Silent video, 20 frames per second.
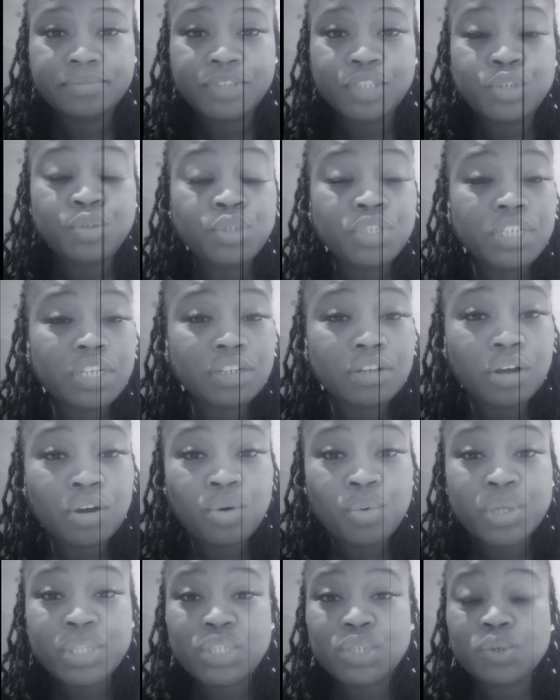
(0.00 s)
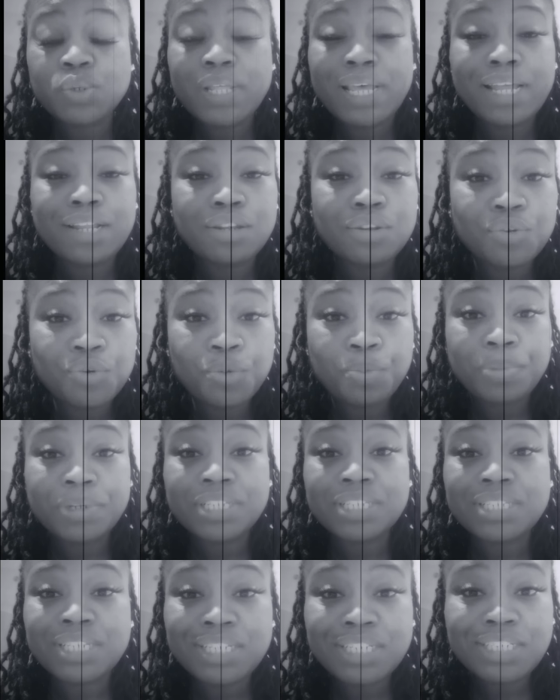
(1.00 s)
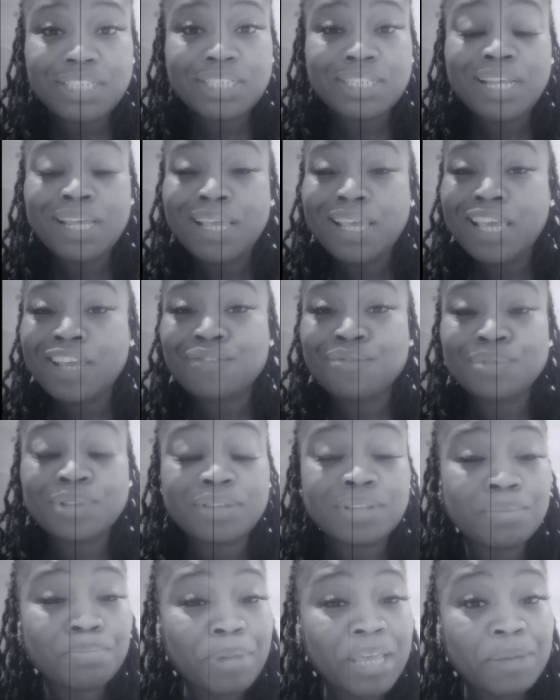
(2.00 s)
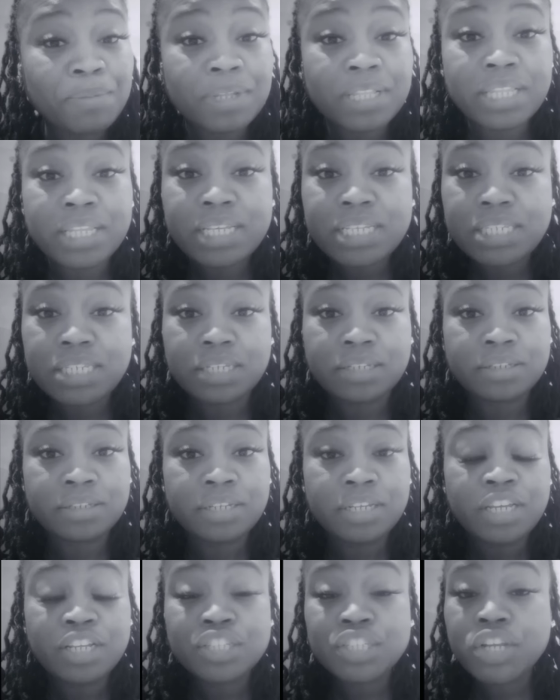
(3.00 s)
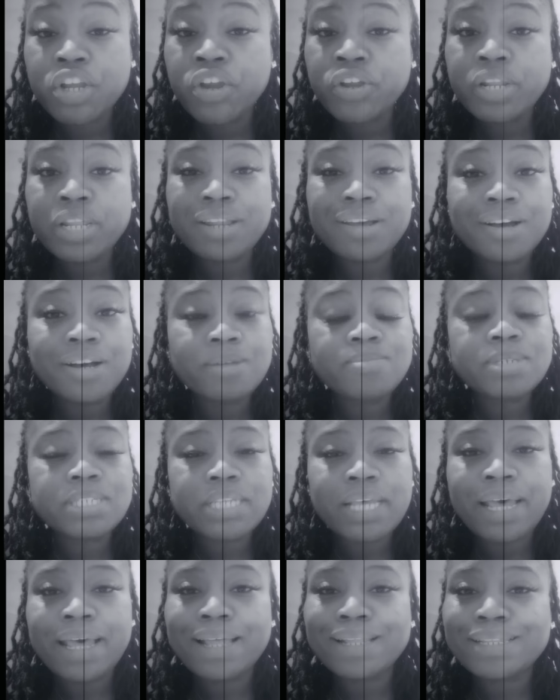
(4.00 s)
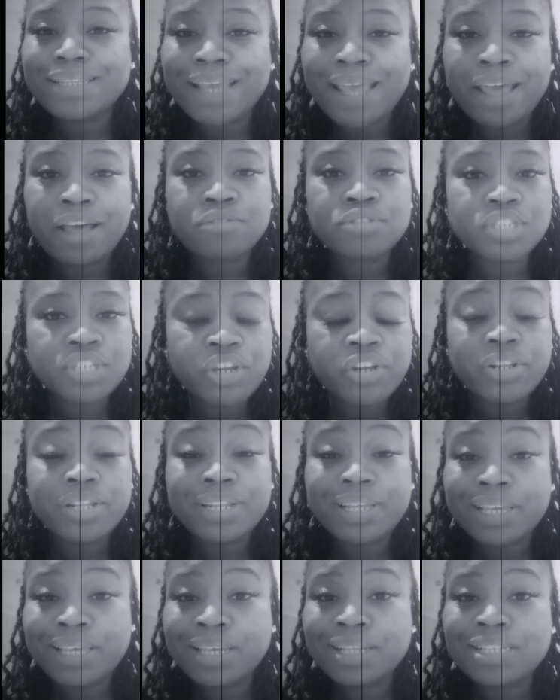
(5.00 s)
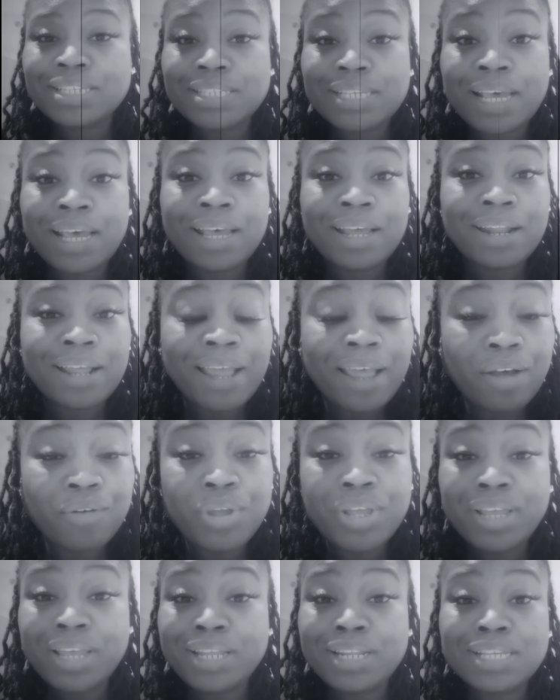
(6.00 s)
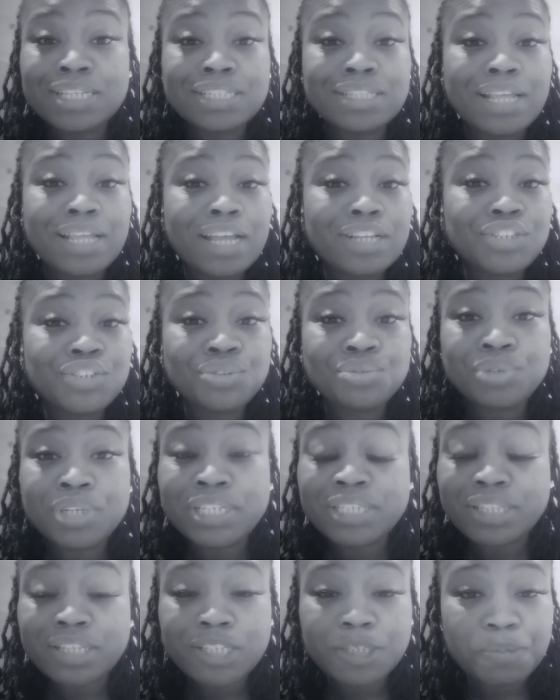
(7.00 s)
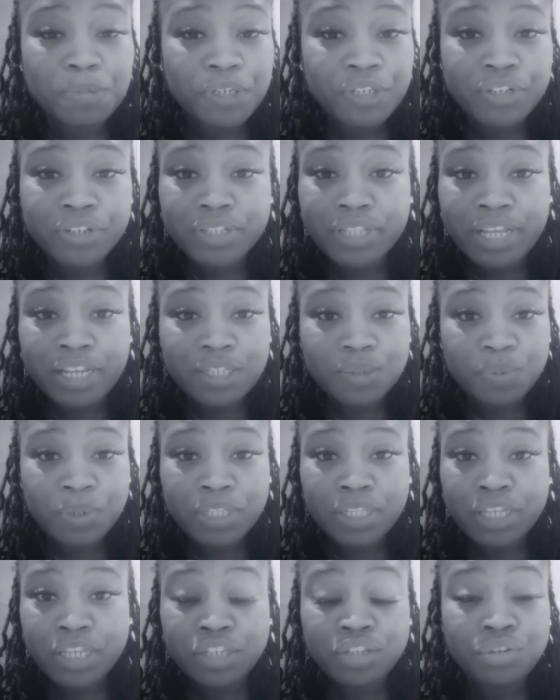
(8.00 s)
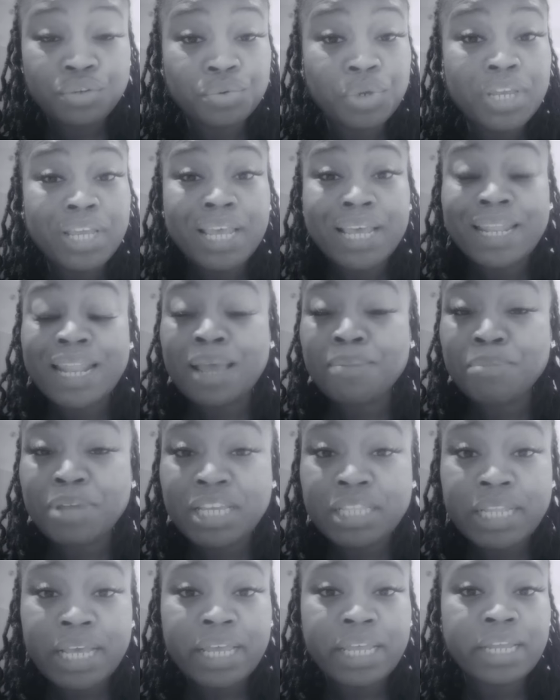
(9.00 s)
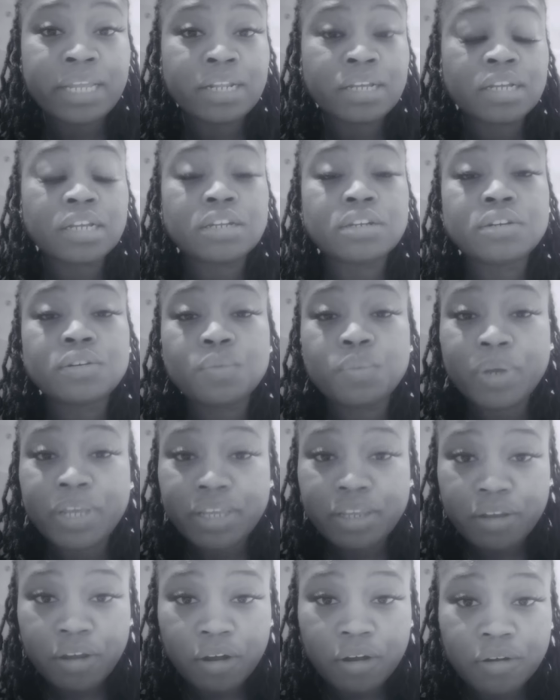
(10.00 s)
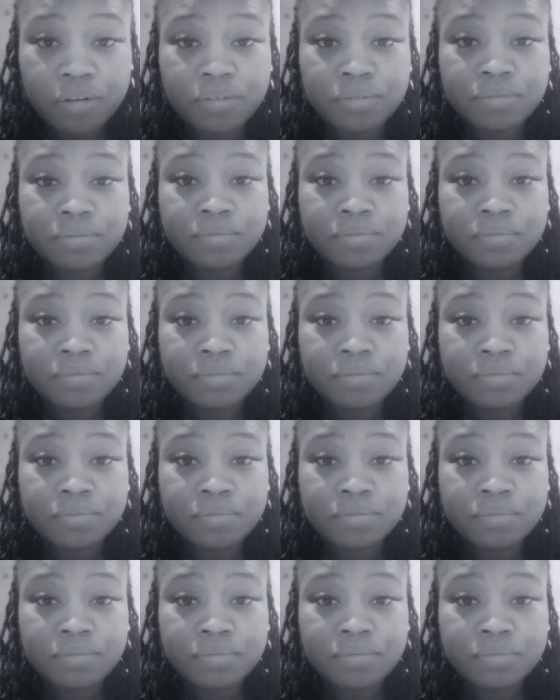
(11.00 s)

You shall go into that new position and baby, listen, turn it upside down, turn it inside out. And it's not you, it's the spirit that's within you. And I mean that in a good way, y'all.